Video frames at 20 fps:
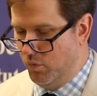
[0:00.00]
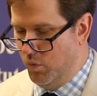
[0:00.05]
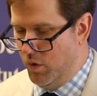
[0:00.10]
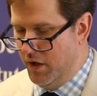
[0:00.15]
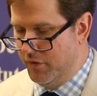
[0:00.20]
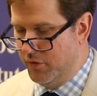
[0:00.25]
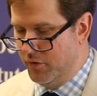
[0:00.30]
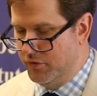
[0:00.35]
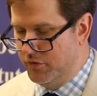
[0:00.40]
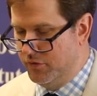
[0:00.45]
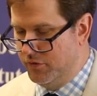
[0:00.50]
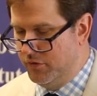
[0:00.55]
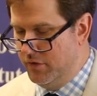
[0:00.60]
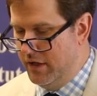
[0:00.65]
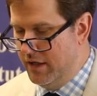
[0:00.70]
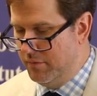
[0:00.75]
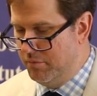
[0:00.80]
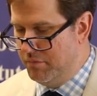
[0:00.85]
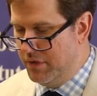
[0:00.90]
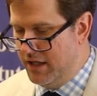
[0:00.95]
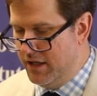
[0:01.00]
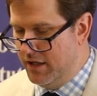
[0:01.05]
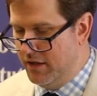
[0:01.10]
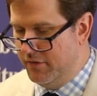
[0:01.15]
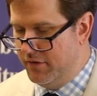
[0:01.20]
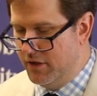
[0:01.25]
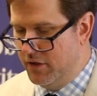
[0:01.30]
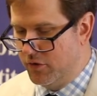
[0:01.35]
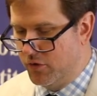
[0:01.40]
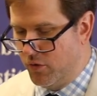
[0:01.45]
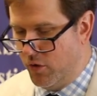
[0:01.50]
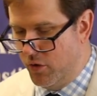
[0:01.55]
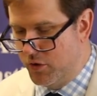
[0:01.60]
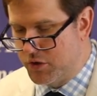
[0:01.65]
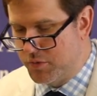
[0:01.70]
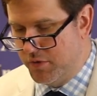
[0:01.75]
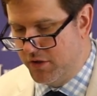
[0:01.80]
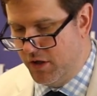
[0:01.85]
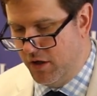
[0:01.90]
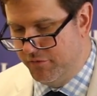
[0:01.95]
whether it be the
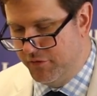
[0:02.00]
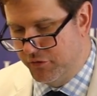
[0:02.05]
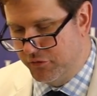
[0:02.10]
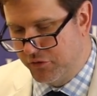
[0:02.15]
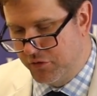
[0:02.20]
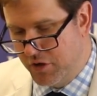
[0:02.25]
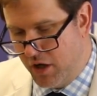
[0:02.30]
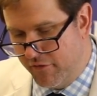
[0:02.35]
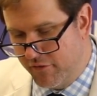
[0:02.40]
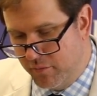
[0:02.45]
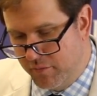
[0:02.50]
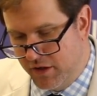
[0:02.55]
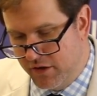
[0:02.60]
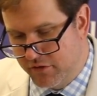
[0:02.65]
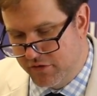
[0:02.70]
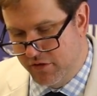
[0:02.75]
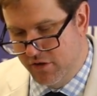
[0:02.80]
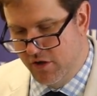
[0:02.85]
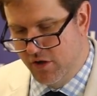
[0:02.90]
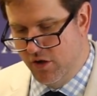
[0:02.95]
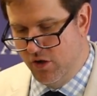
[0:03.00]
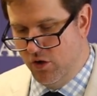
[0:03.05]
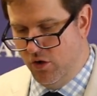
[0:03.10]
encroachment of this government